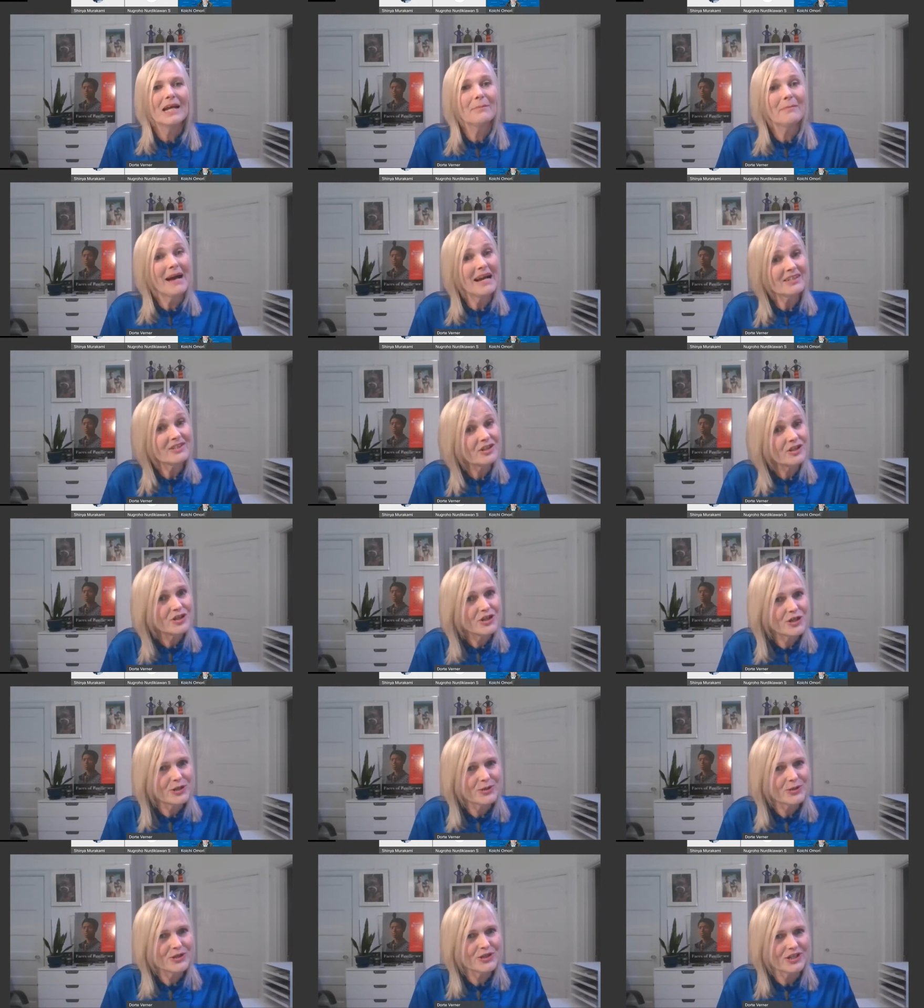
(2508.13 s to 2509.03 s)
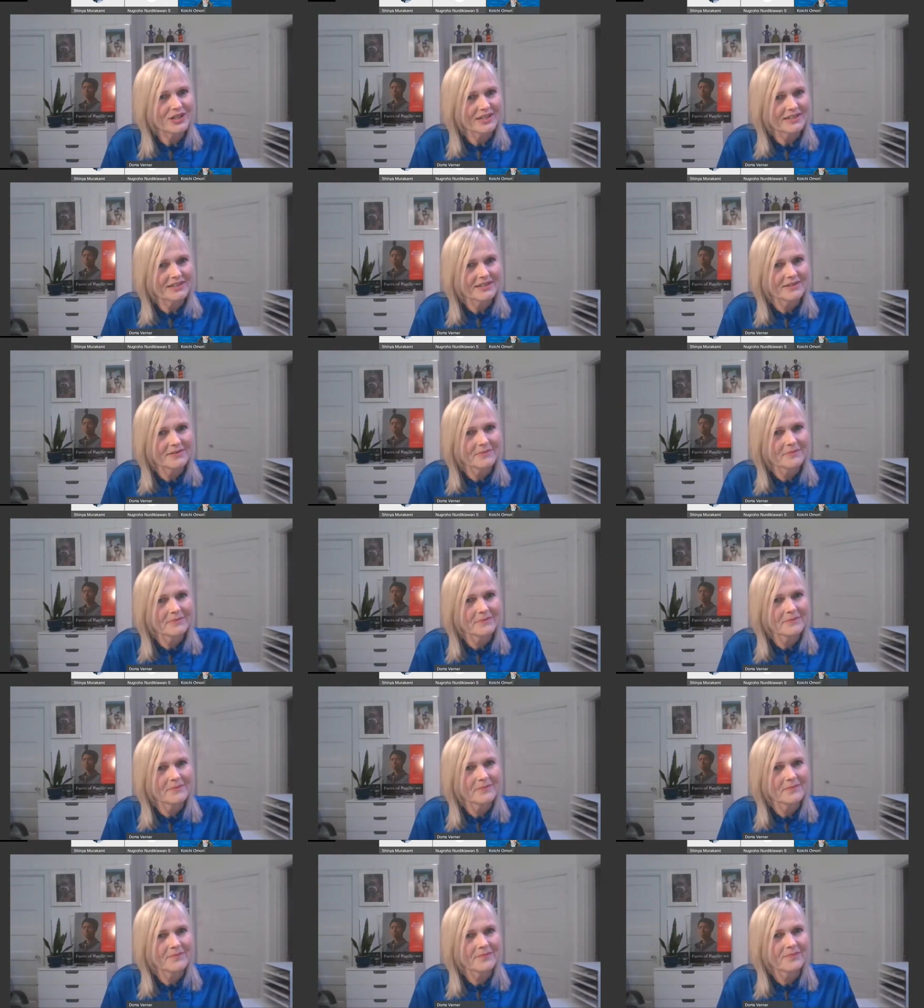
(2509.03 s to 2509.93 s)
in Massachusetts,
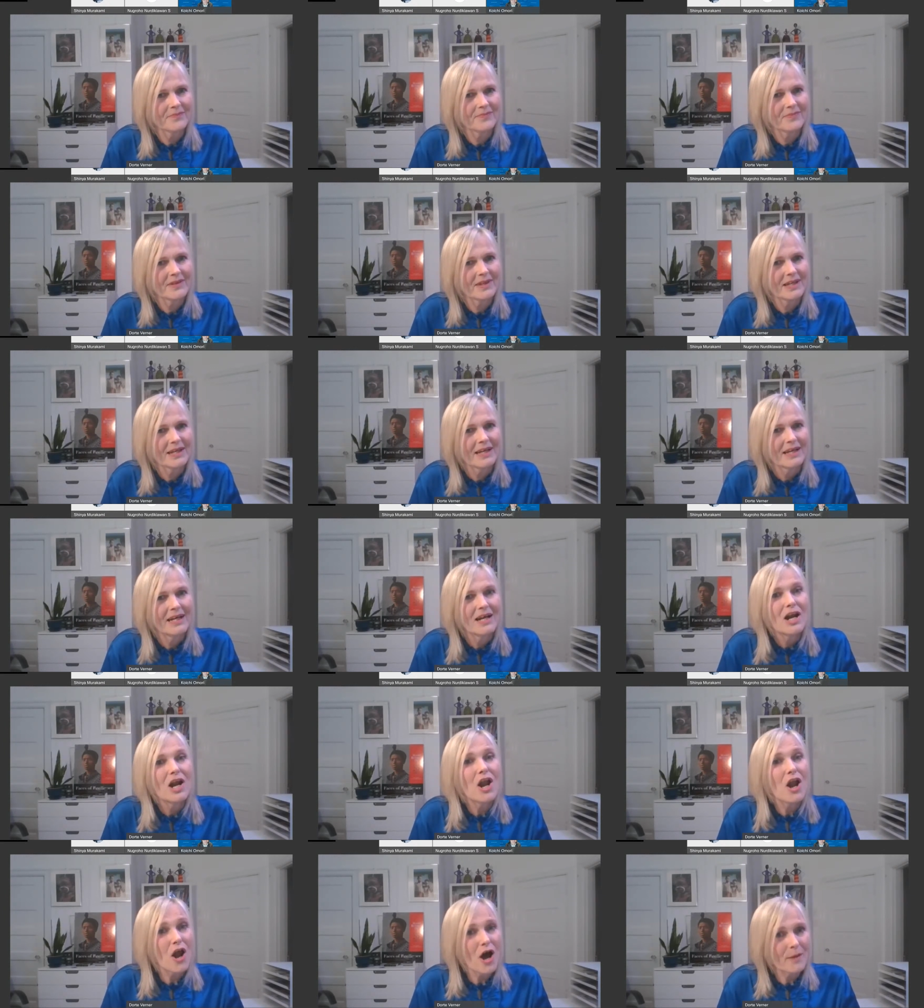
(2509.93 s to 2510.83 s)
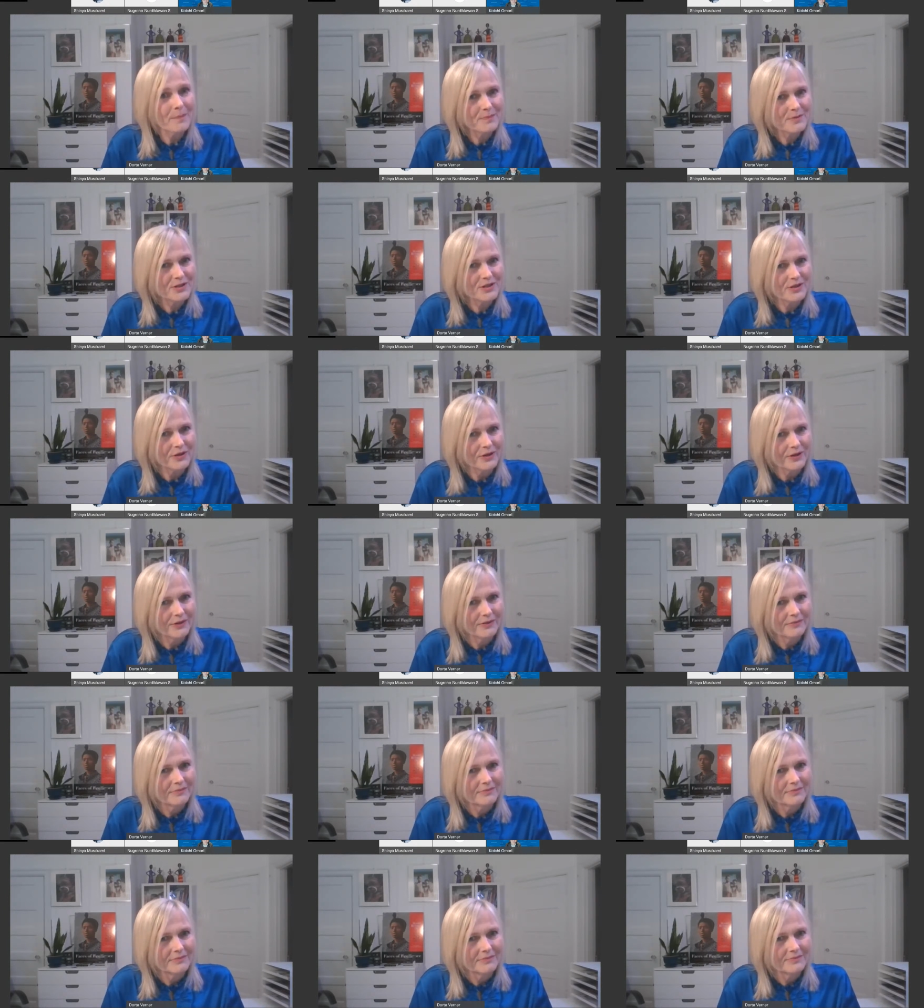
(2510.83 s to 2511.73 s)
lobster
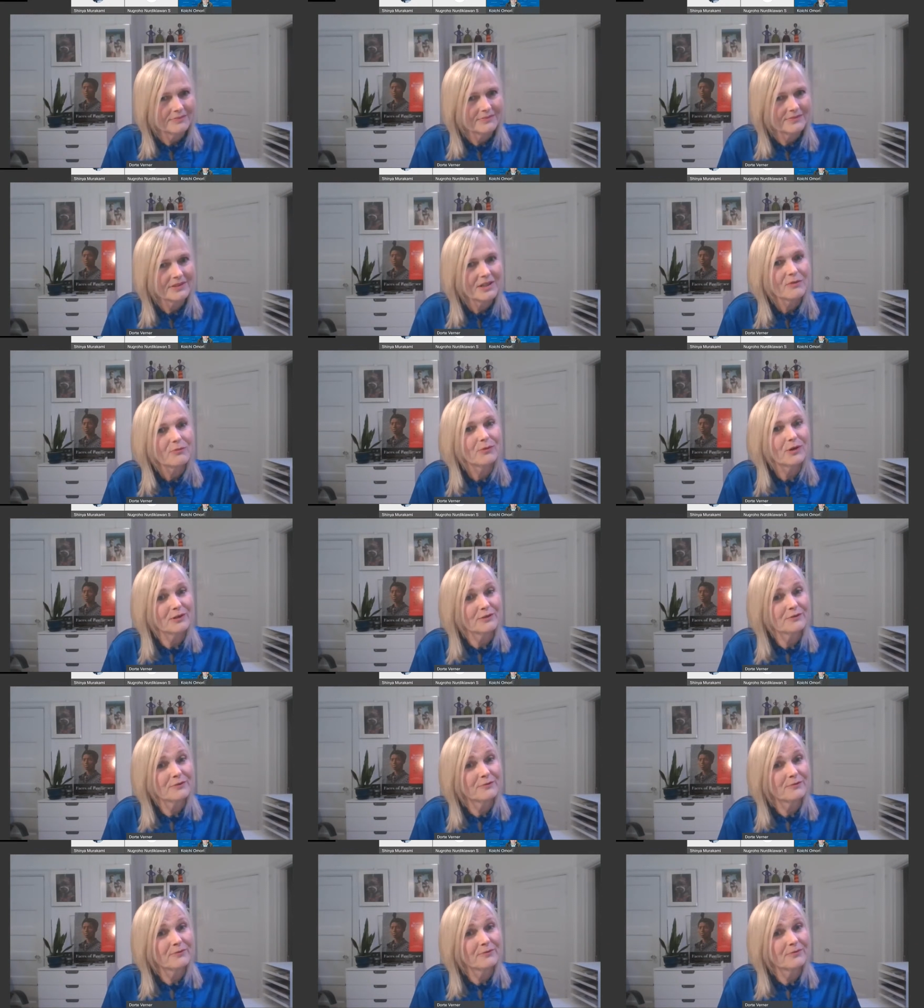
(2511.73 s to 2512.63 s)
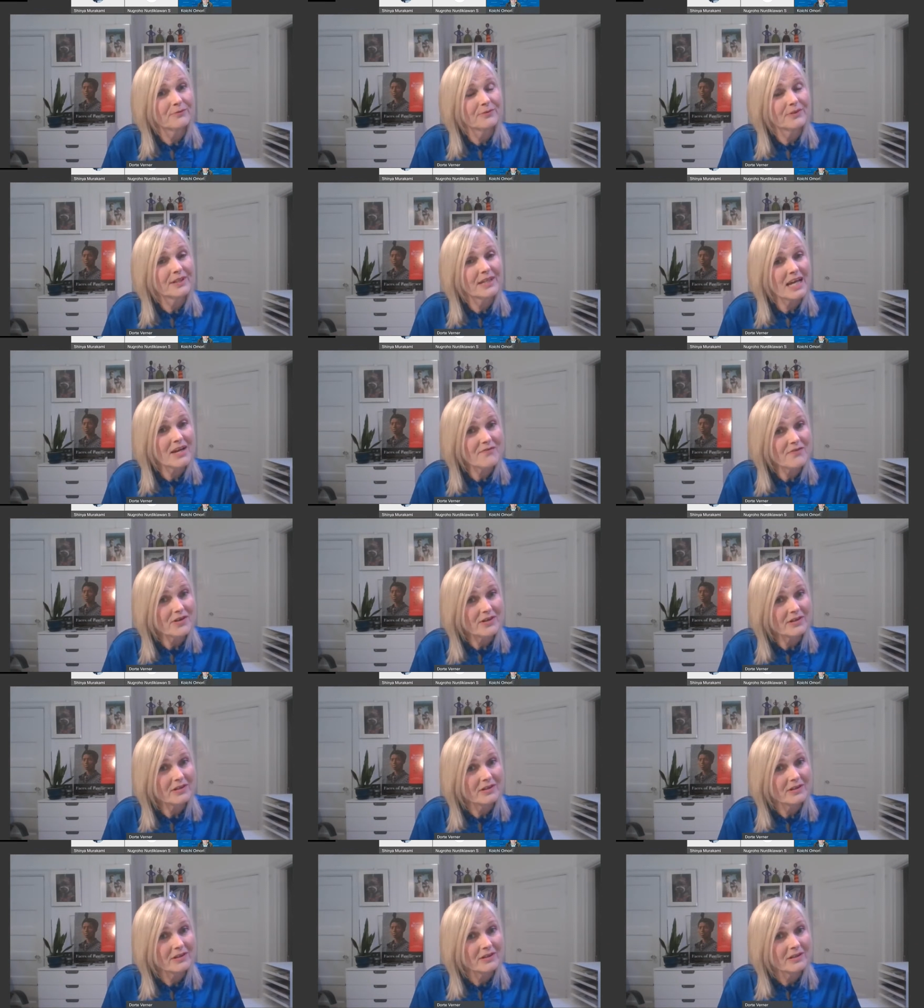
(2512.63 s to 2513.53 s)
was
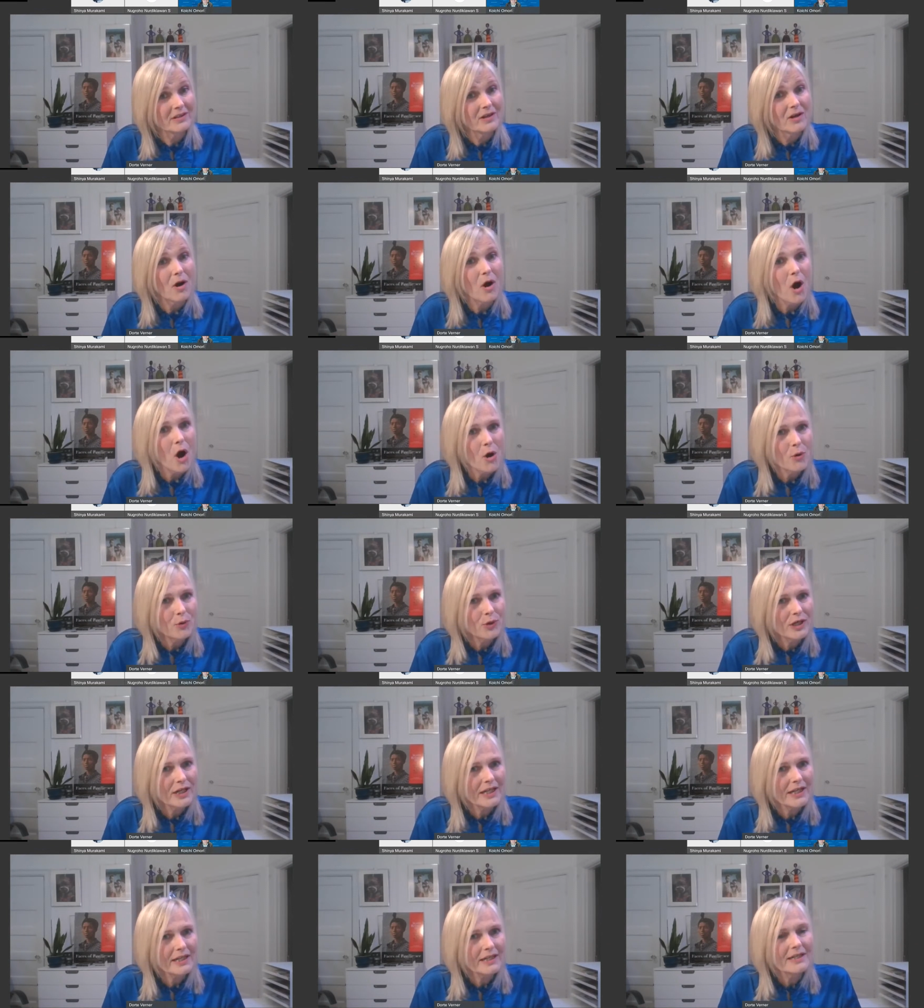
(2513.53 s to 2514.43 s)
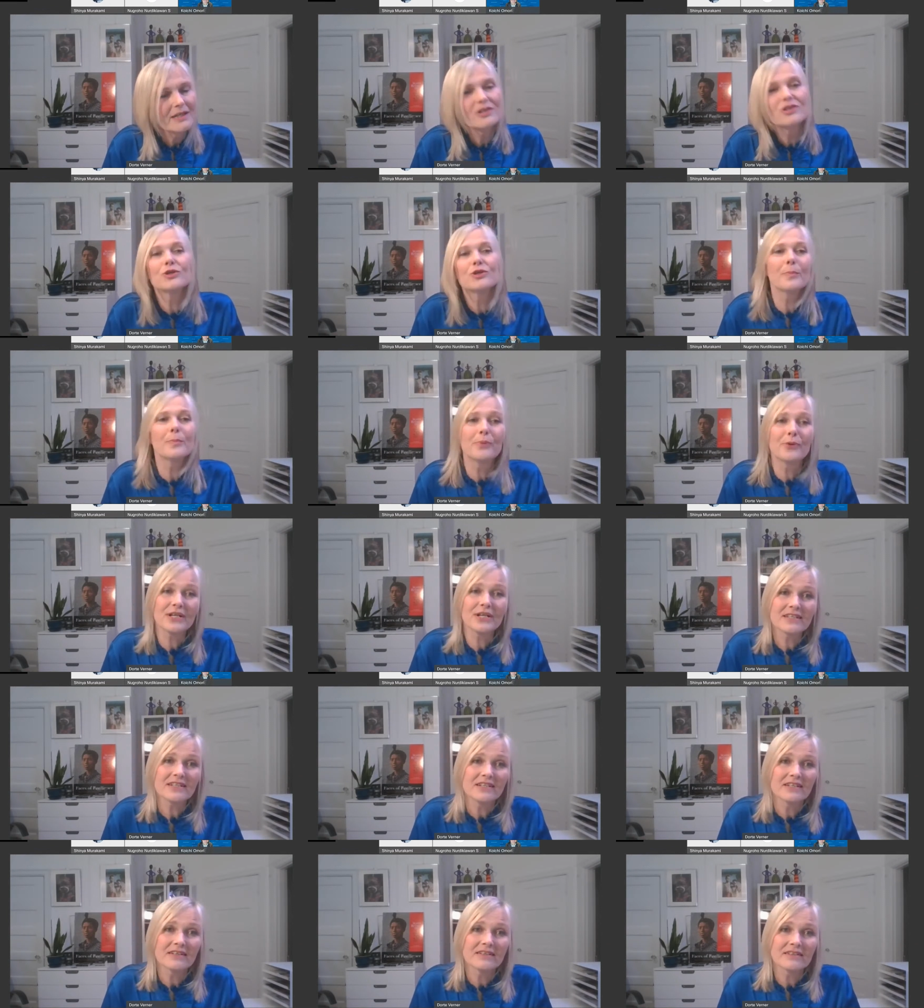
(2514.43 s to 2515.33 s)
given only to
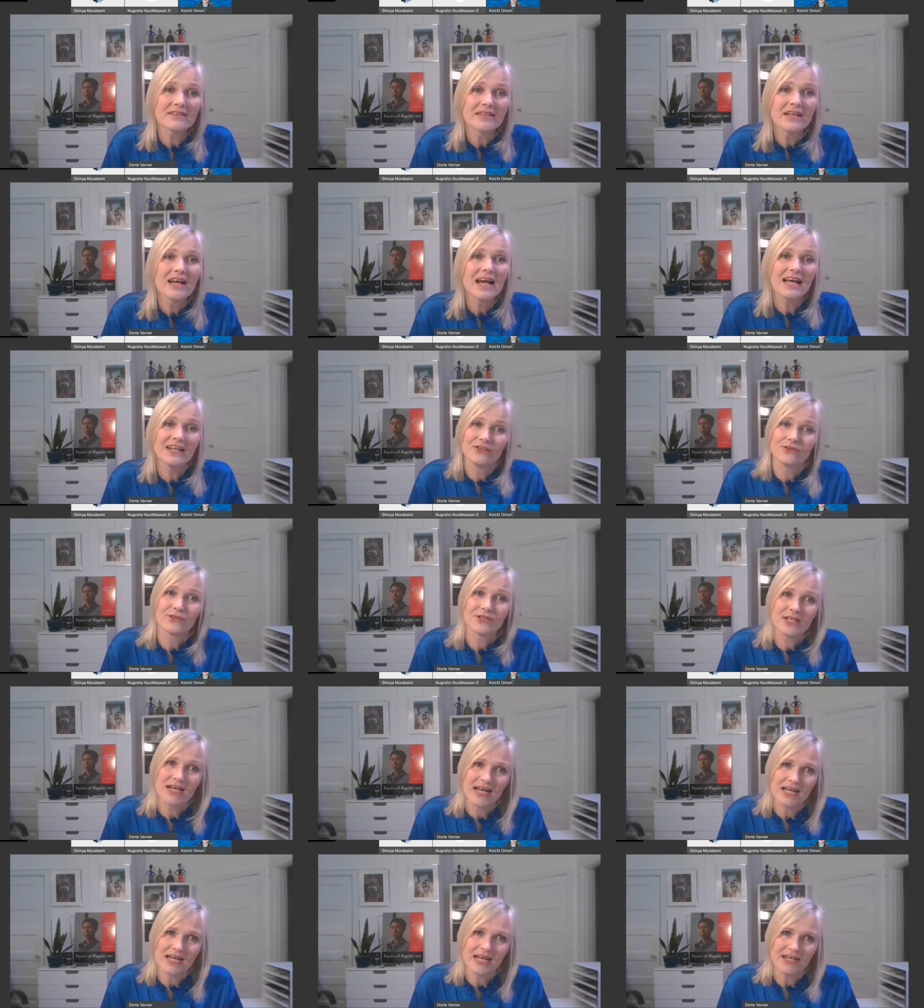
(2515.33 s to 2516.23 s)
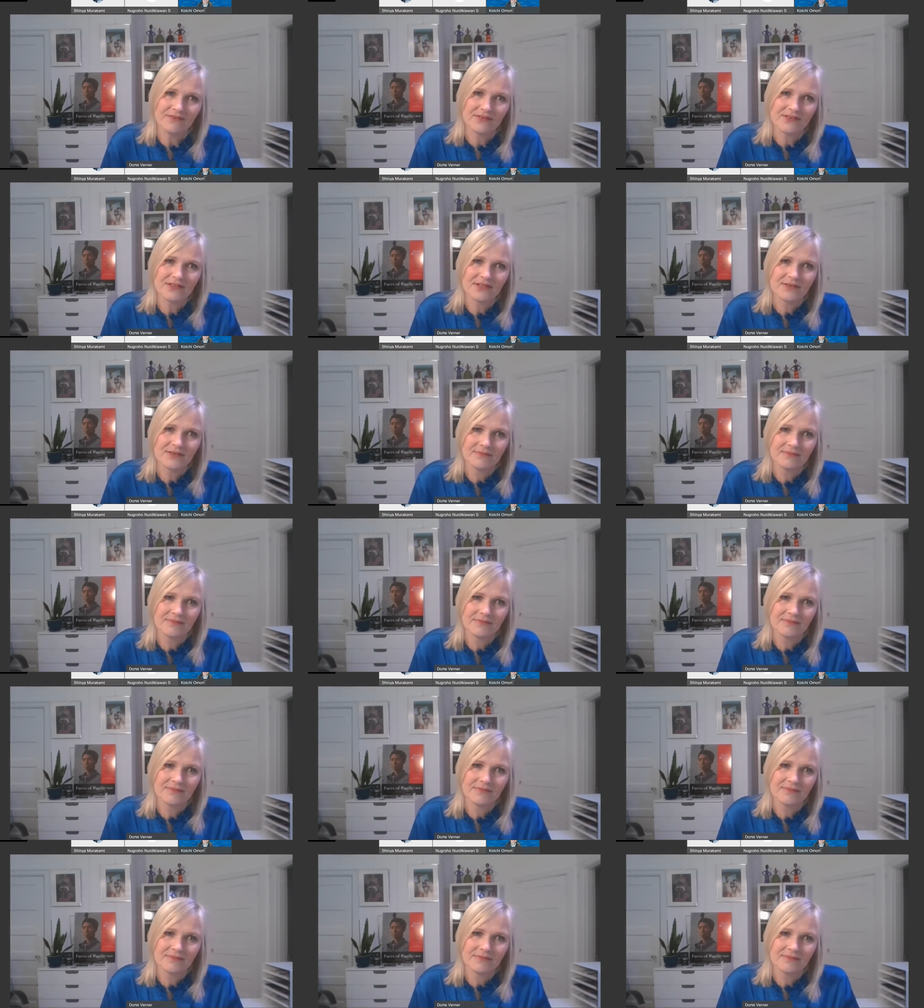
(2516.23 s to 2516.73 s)
prisoners and to slaves.